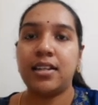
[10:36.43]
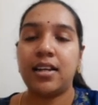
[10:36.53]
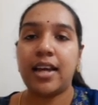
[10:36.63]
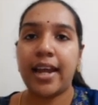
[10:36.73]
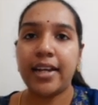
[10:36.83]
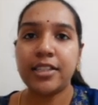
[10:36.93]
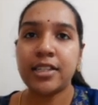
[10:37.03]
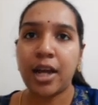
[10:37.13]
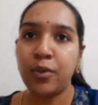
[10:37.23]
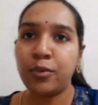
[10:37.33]
And
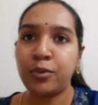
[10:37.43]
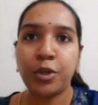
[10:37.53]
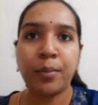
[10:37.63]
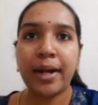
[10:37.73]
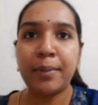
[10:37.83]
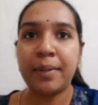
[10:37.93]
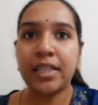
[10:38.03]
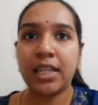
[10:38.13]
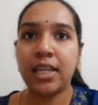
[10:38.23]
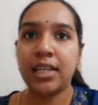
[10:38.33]
now you might be
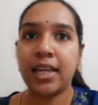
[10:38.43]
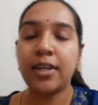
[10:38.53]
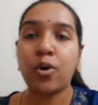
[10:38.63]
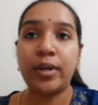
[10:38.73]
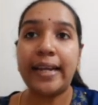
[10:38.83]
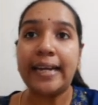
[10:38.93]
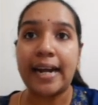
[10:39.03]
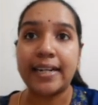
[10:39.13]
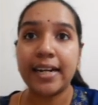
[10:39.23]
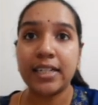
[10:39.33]
thinking only
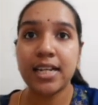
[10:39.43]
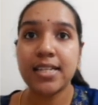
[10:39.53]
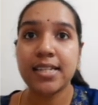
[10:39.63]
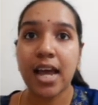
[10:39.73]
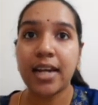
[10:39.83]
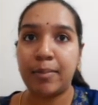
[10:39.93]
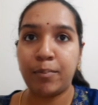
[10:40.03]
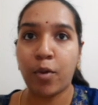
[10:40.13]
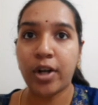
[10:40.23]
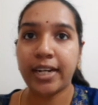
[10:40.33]
conductors are
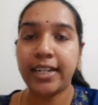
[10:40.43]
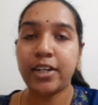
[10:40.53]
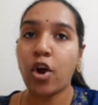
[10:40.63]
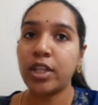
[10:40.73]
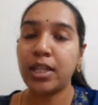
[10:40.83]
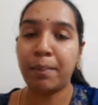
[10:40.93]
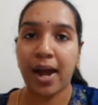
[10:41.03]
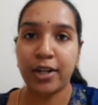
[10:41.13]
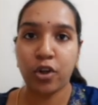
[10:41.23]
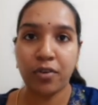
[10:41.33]
important on the
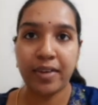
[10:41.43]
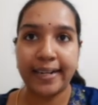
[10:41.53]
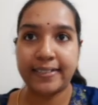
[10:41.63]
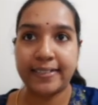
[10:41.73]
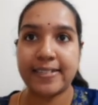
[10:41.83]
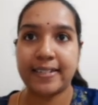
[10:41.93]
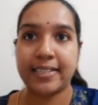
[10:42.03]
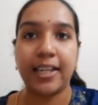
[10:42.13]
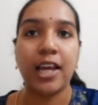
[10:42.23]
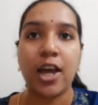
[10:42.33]
part of
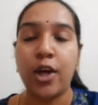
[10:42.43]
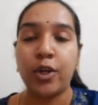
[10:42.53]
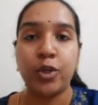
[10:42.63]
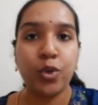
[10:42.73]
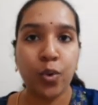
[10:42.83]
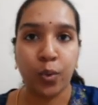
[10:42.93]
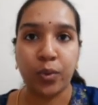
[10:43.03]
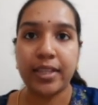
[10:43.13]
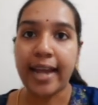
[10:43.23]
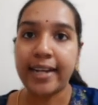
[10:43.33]
electricity. No,
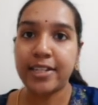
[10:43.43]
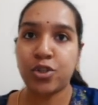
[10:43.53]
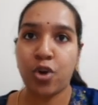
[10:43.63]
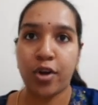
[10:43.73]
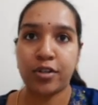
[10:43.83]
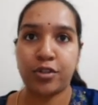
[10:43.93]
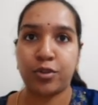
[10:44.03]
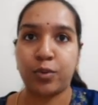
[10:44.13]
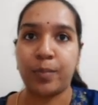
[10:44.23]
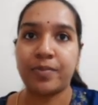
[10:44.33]
that is not
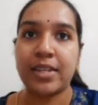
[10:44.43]
true.